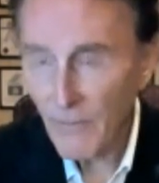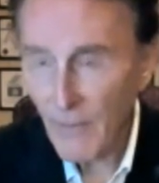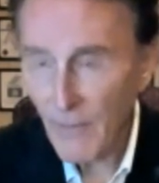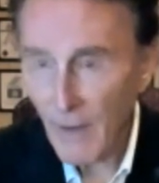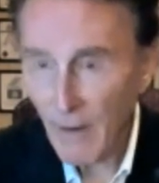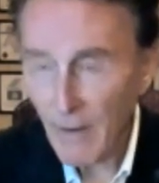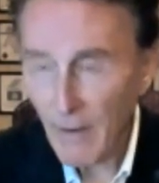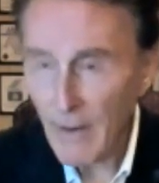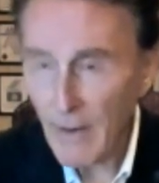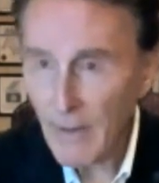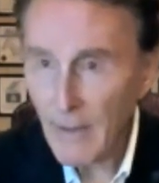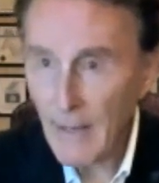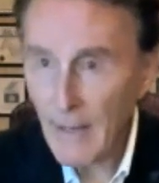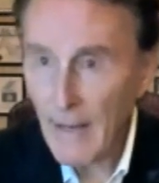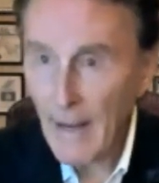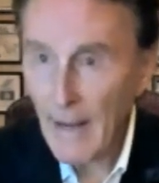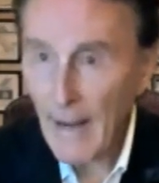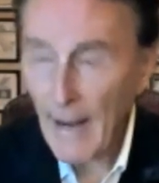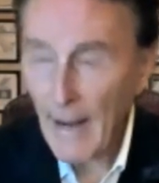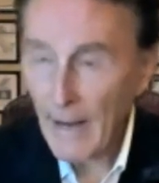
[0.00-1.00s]
All right?
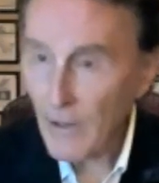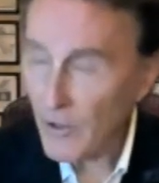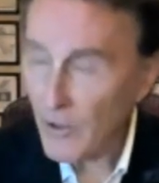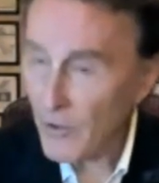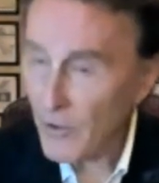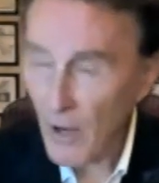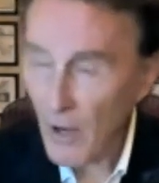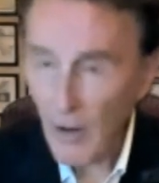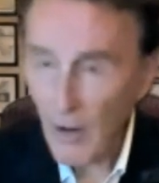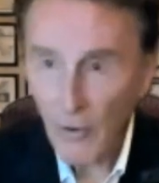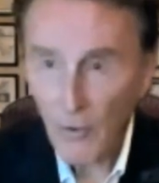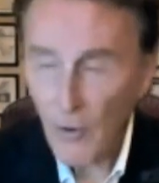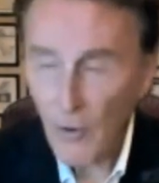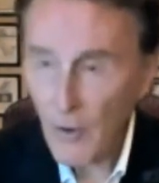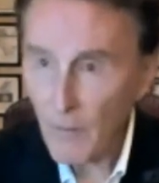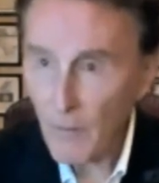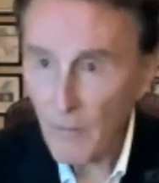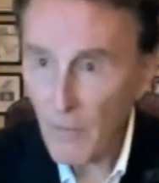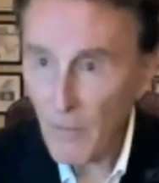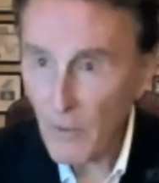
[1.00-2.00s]
And you're not
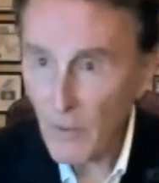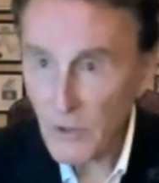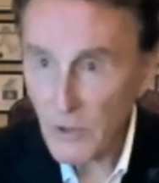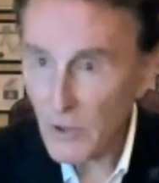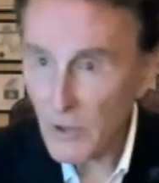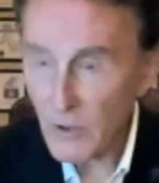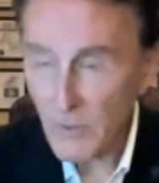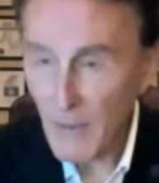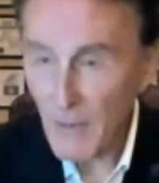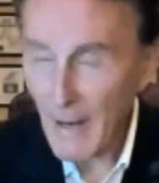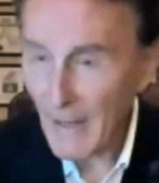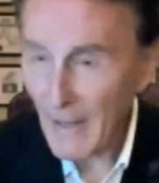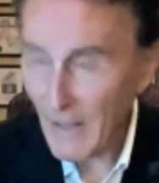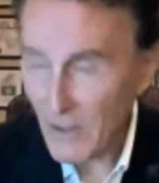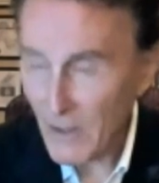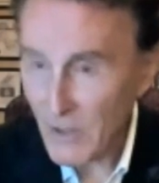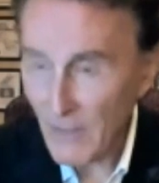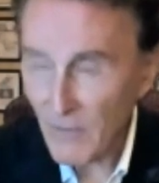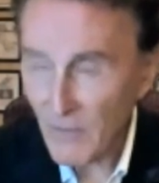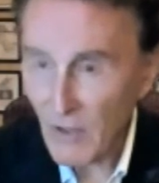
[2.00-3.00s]
growing most of those back
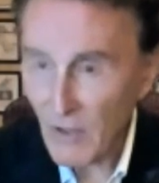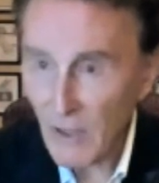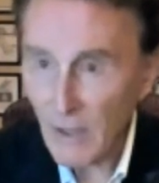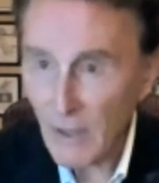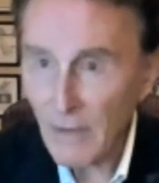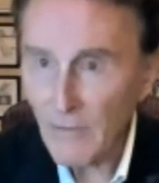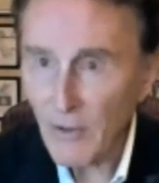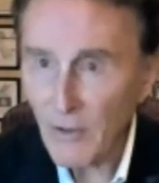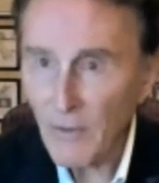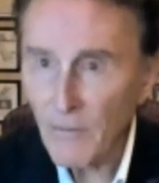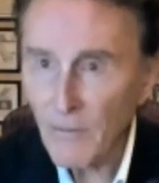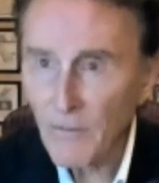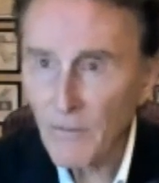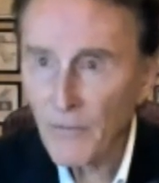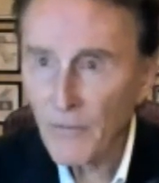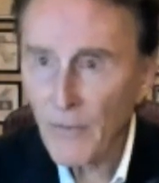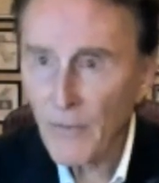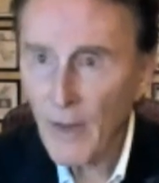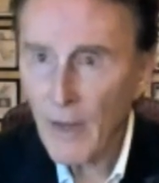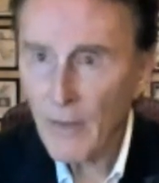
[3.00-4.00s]
except for the liver
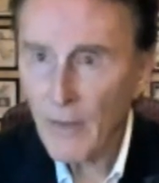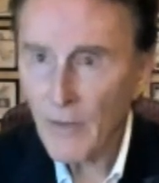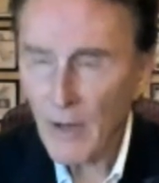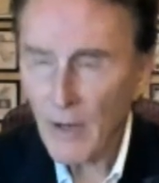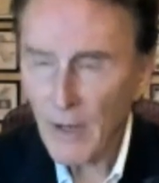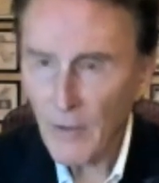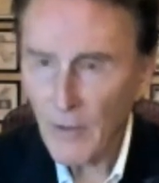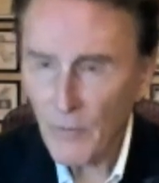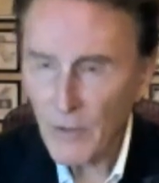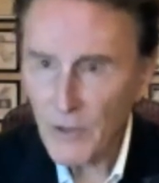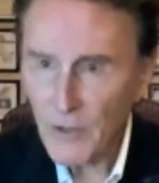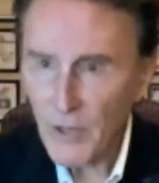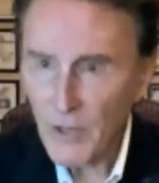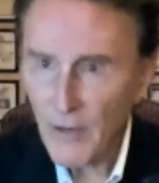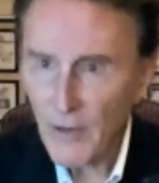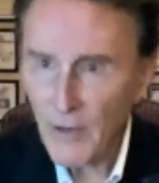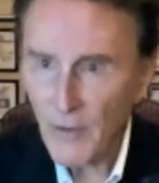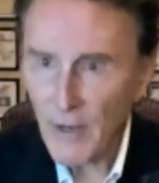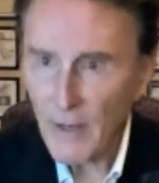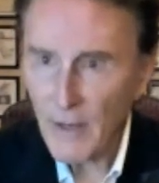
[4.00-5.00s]
that can
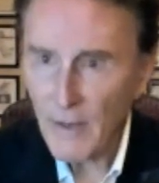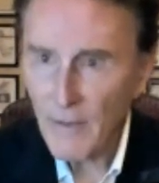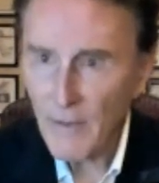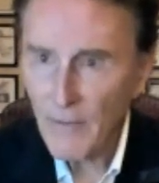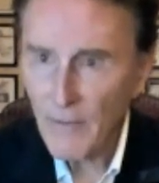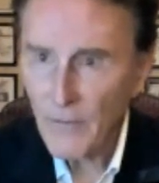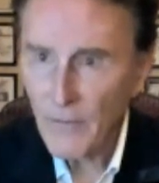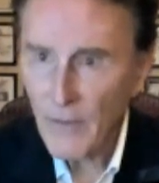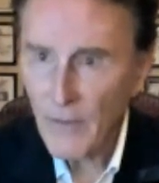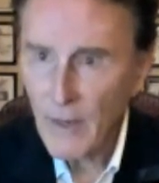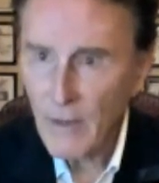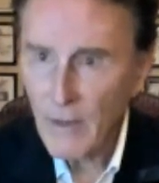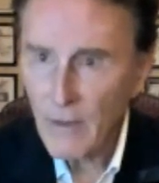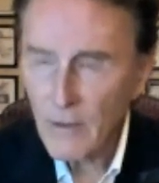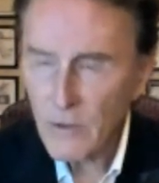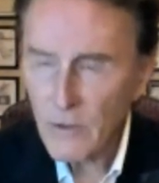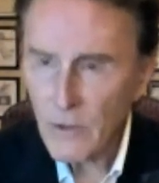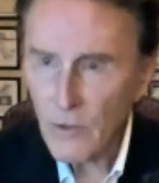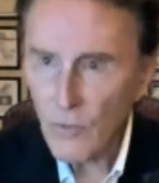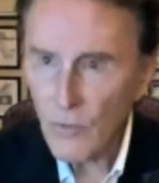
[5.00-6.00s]
regenerate.
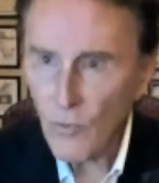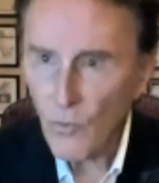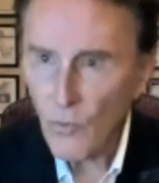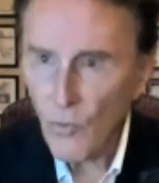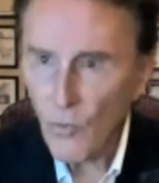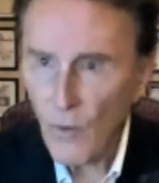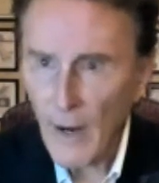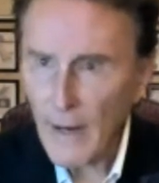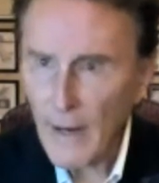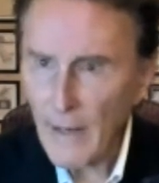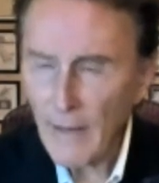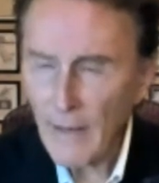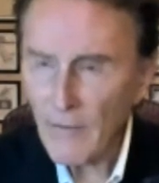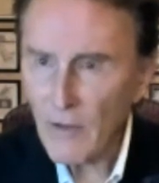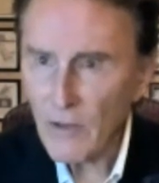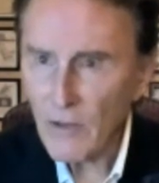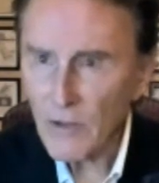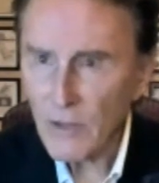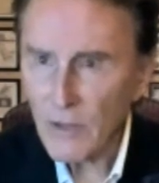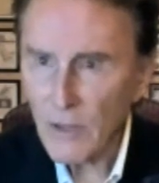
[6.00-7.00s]
So why give
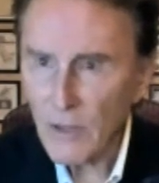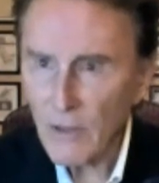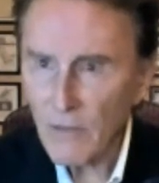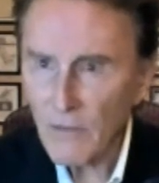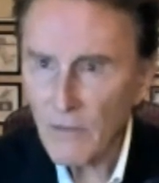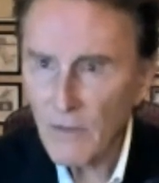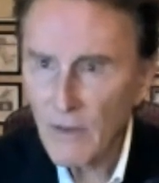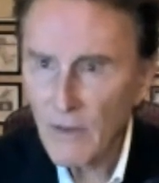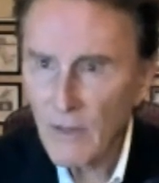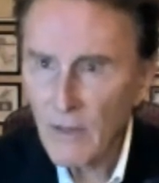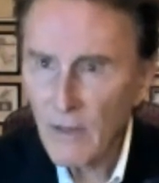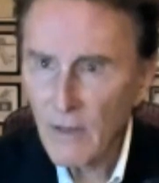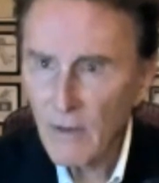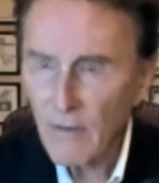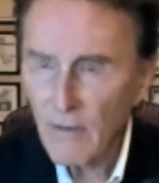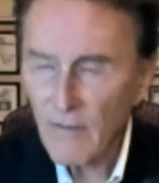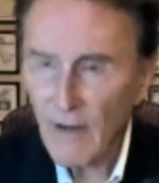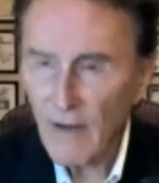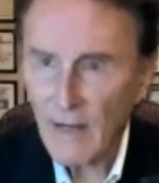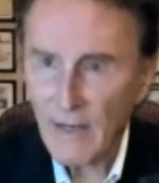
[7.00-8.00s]
yourself
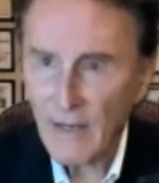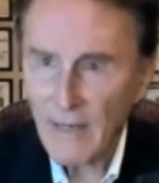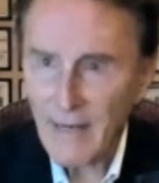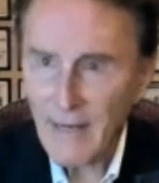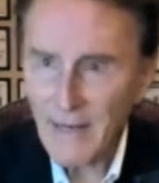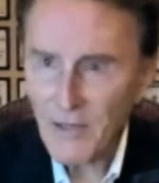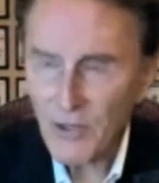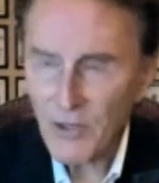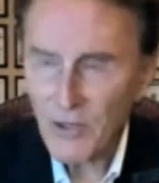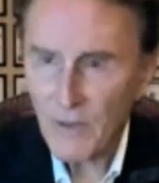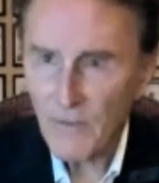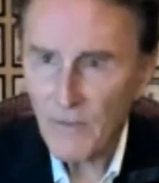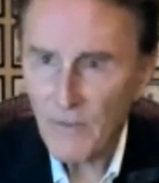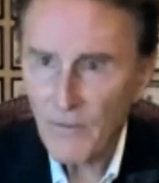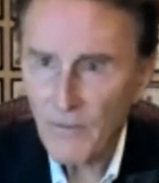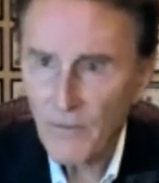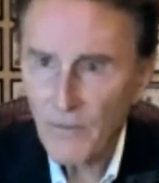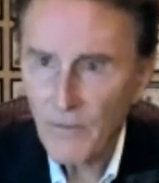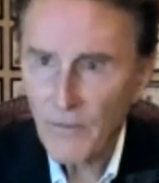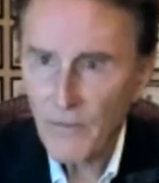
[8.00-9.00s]
validation
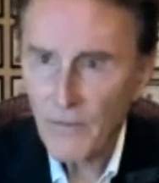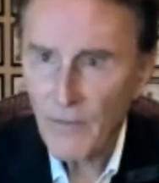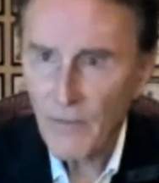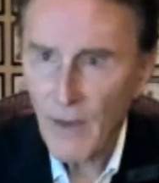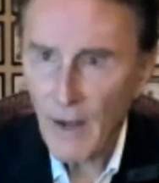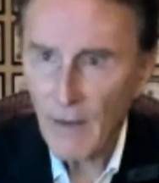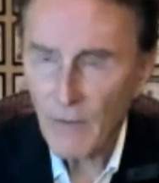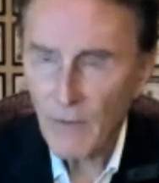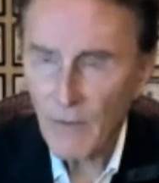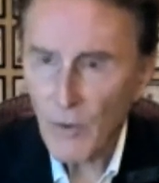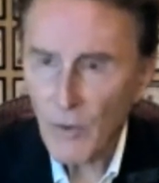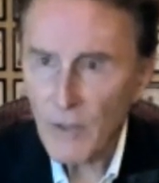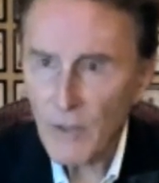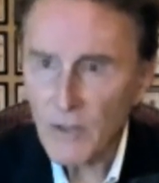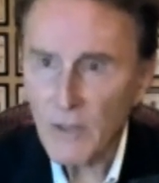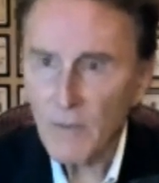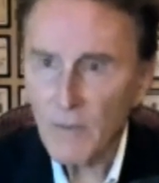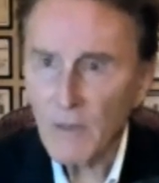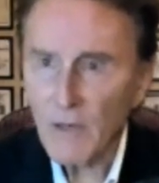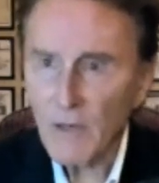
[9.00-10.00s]
of doing
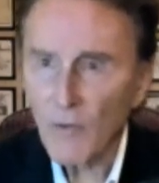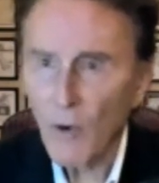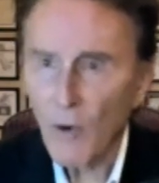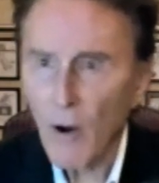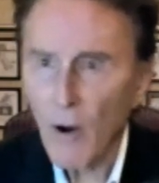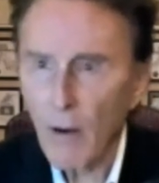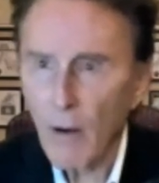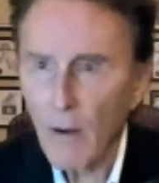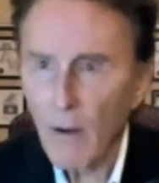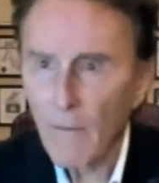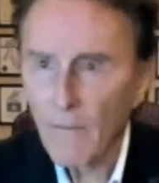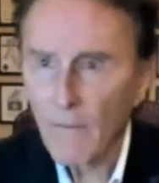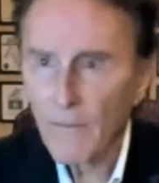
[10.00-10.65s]
something wrong?